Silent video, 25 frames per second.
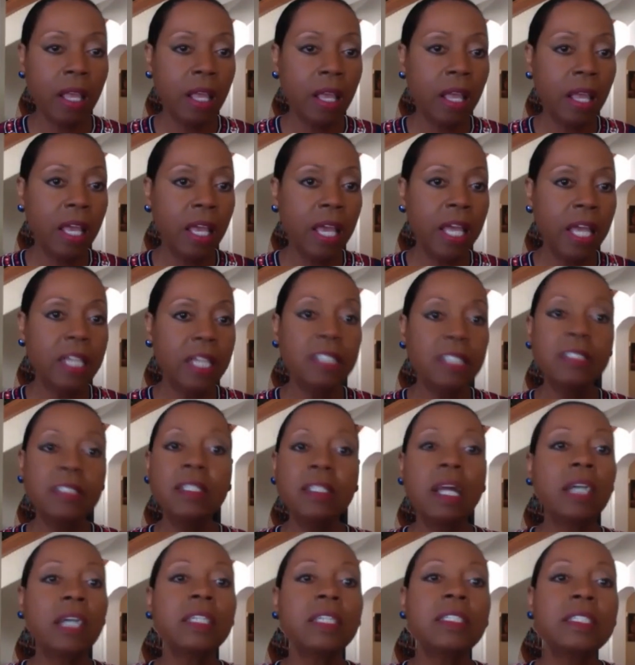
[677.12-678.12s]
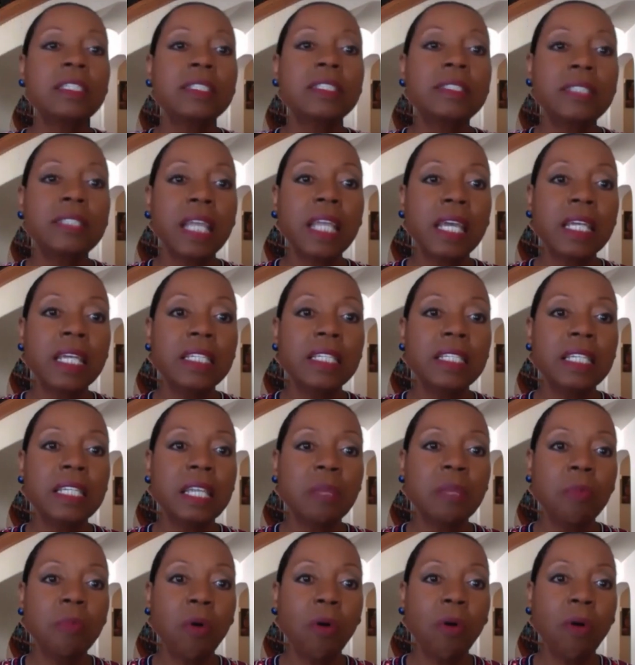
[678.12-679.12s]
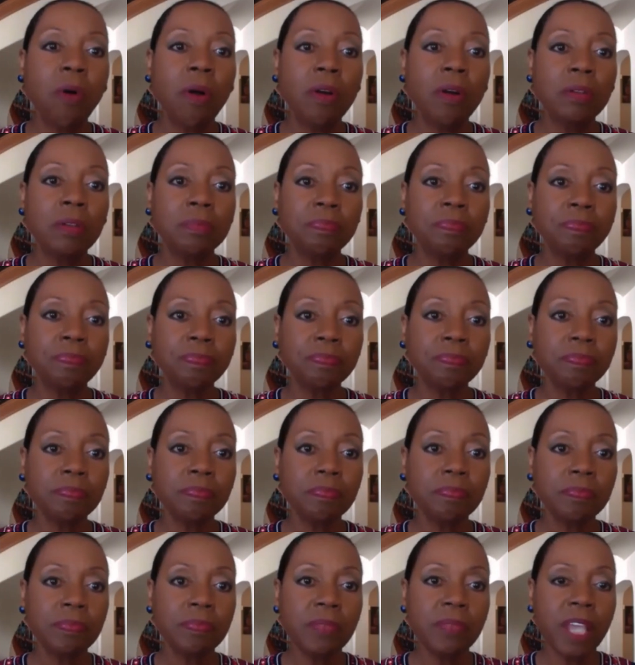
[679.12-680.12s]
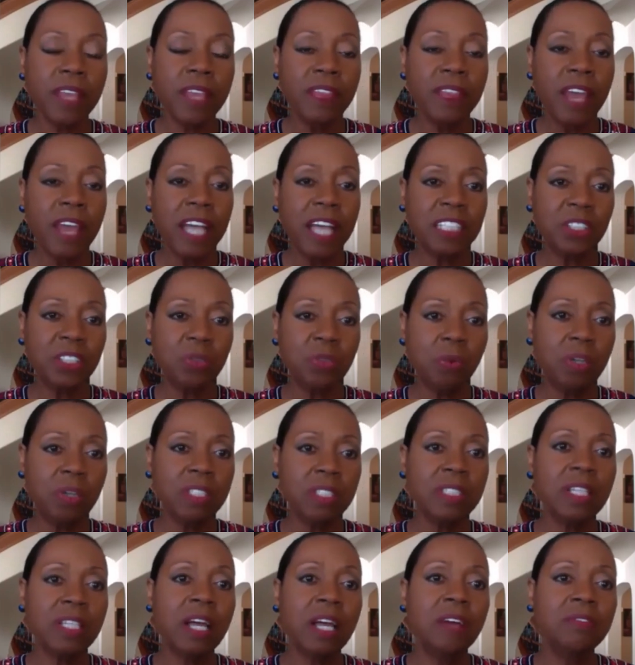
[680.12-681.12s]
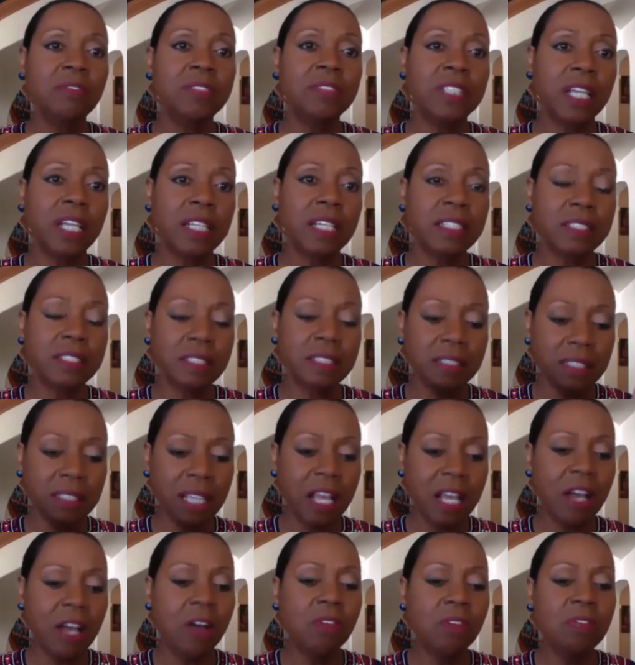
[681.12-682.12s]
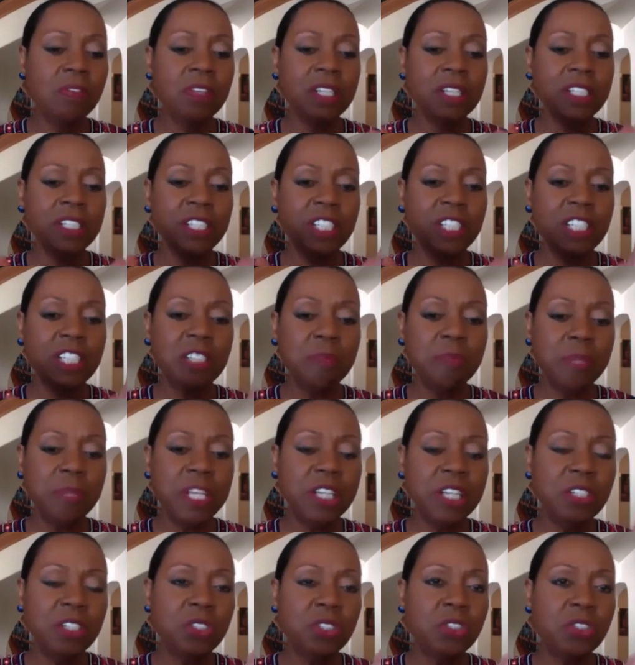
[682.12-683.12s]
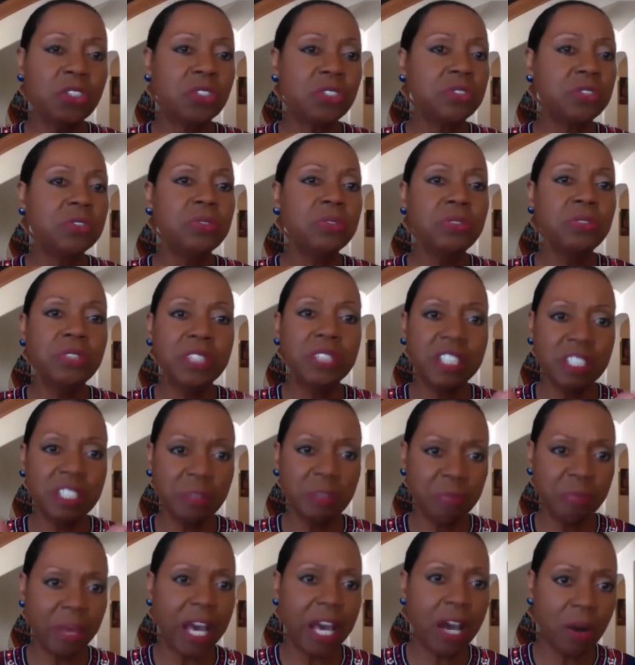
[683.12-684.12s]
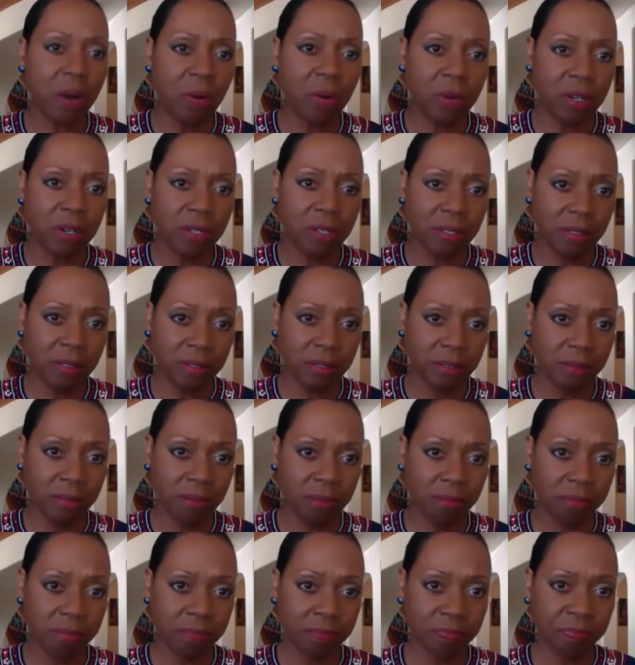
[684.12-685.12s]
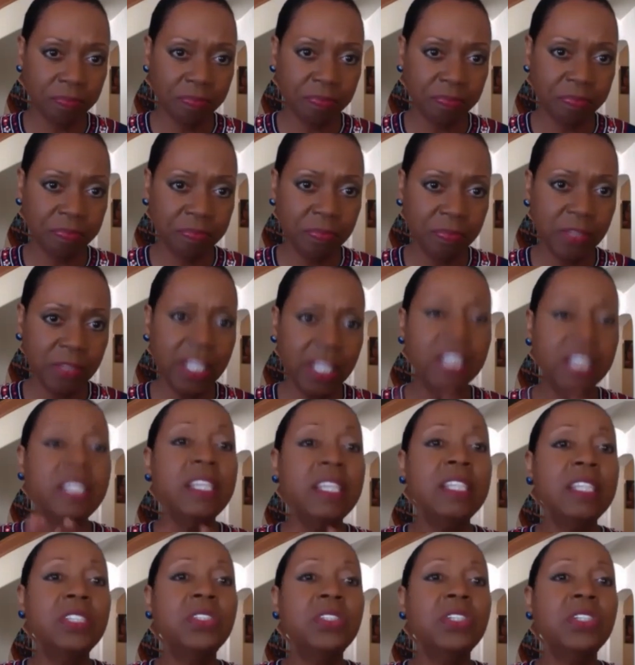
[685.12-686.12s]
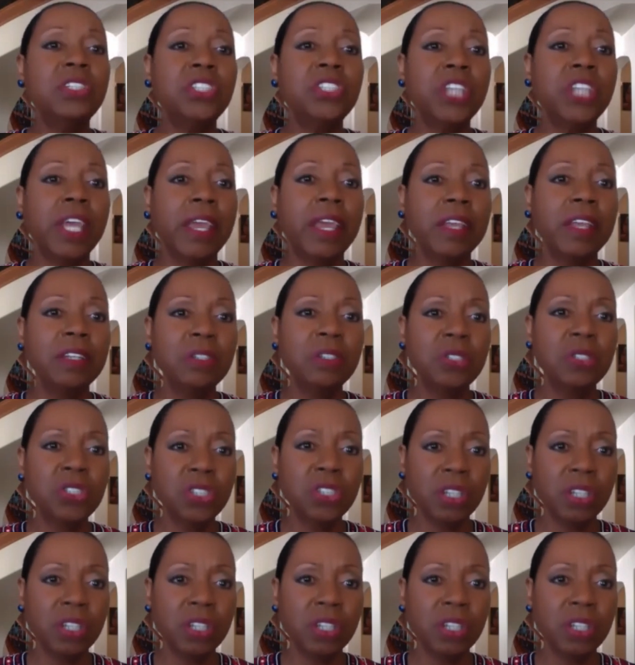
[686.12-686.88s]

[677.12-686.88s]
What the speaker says: And it's not going to stand anymore. That's what love does. Love speaks truth to power. It needs to change.